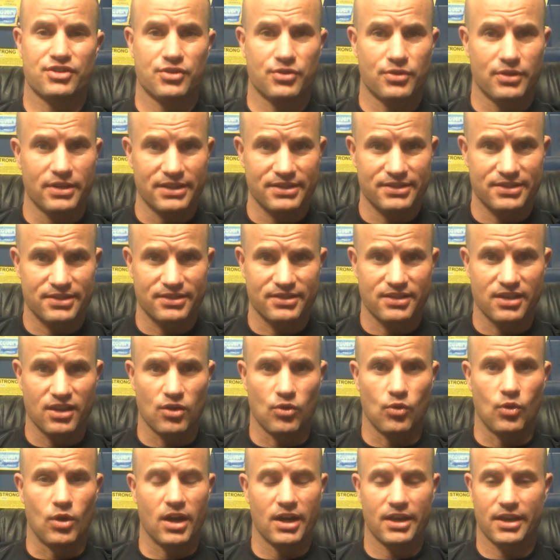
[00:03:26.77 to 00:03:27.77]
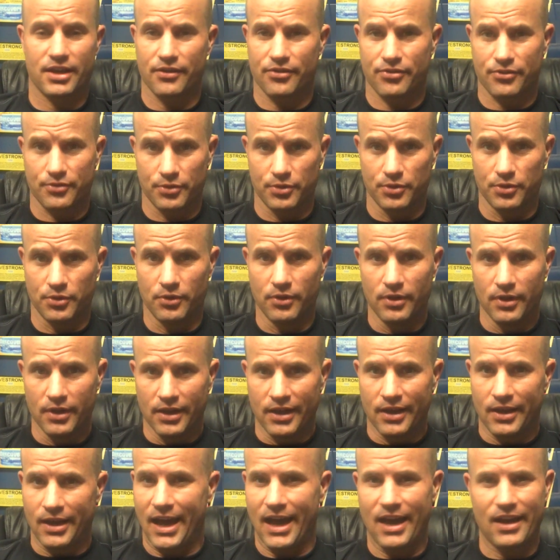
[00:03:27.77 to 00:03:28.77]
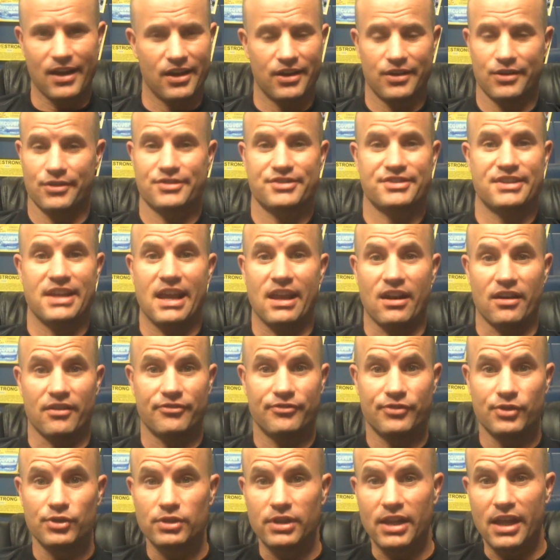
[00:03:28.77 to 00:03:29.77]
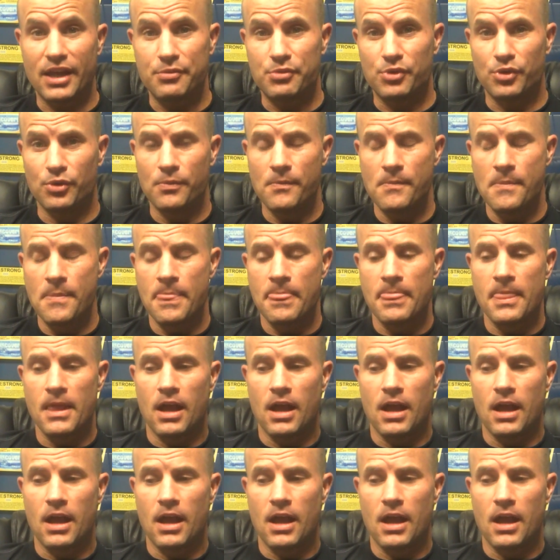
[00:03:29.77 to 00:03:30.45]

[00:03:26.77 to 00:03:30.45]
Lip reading: Chris is going to walk you through how to understand a food label,